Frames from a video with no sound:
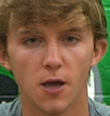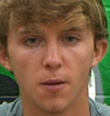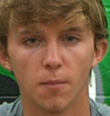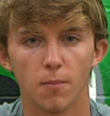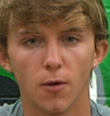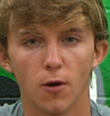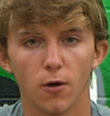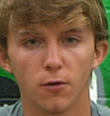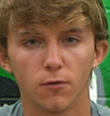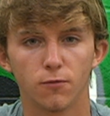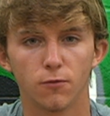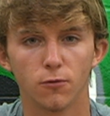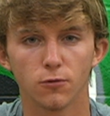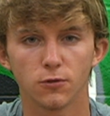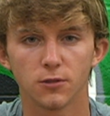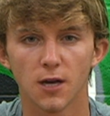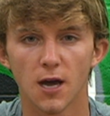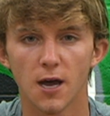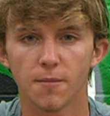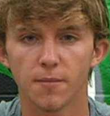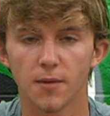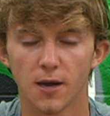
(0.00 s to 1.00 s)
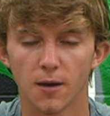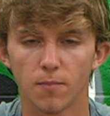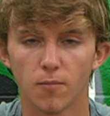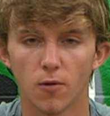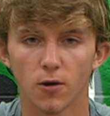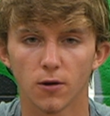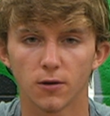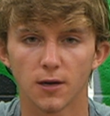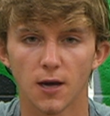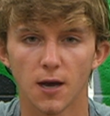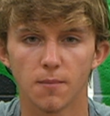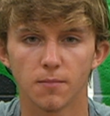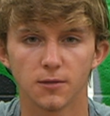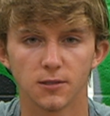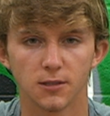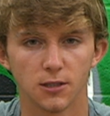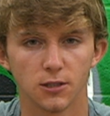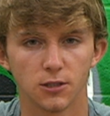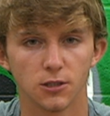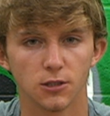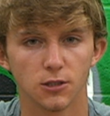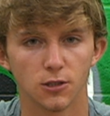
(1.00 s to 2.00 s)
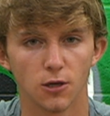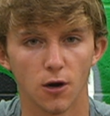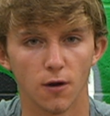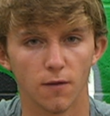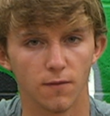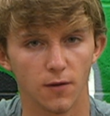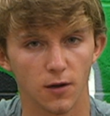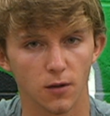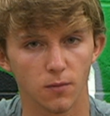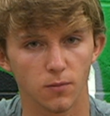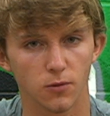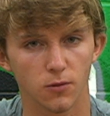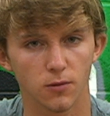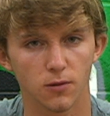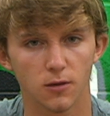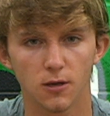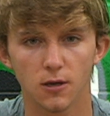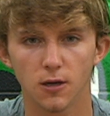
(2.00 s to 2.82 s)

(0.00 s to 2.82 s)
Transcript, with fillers: Both full-time and part-time positions are available.